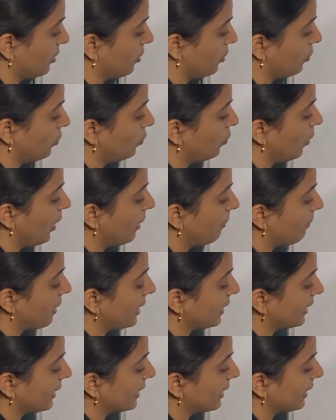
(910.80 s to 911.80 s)
Who are
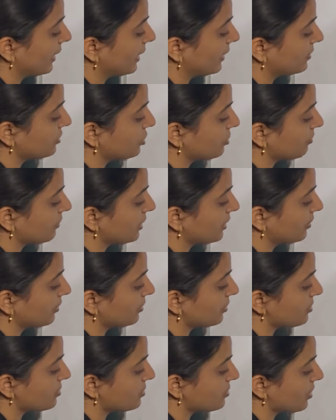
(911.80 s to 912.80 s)
marketing
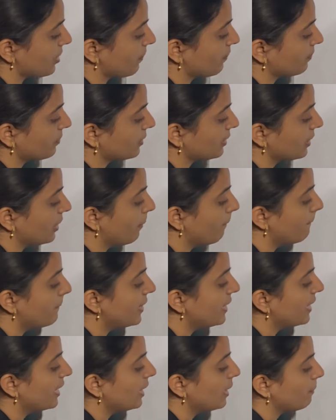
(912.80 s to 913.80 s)
intermediaries? The
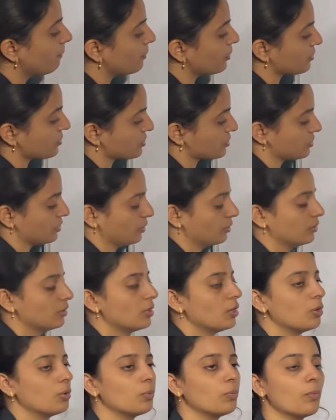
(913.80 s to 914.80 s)
middle person
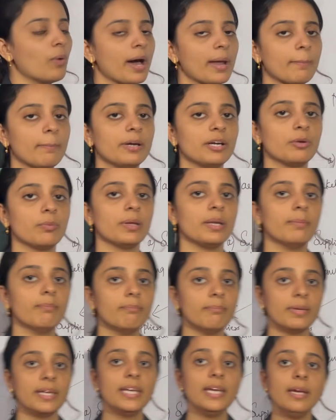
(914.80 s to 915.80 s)
who are
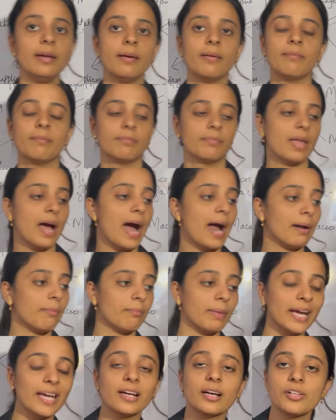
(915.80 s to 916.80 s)
between me and
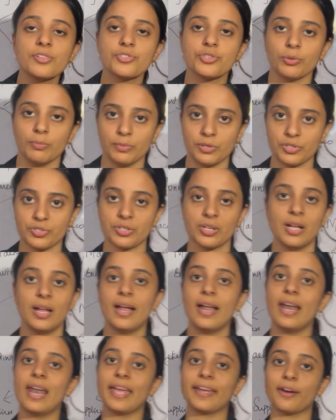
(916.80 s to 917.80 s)
my consumers,
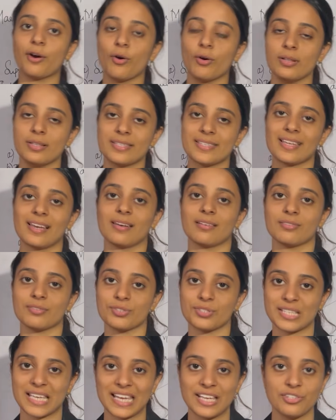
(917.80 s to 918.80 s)
like
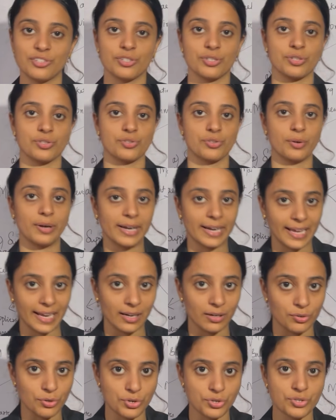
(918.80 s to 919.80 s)
wholesalers, agents,
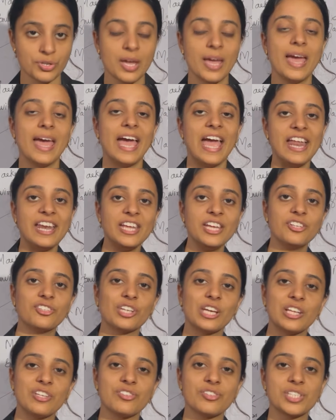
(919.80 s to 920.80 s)
retailers. Any
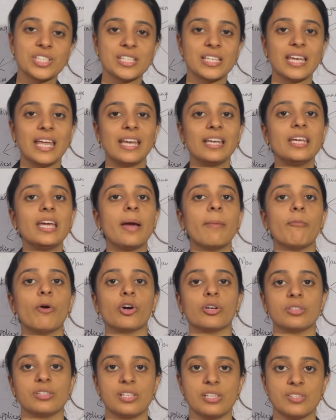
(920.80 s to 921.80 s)
changes in any
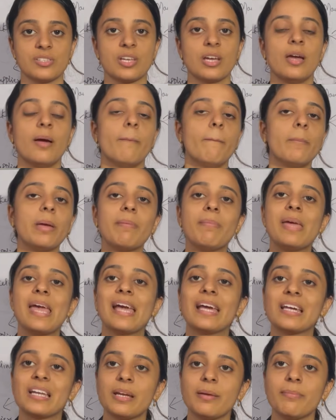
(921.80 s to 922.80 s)
among these, maybe
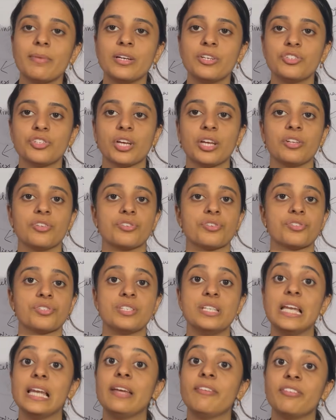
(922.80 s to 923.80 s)
agreement changes,
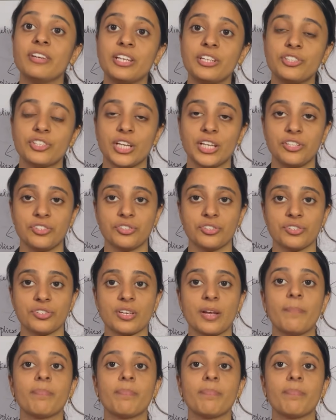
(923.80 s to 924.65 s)
delivery changes,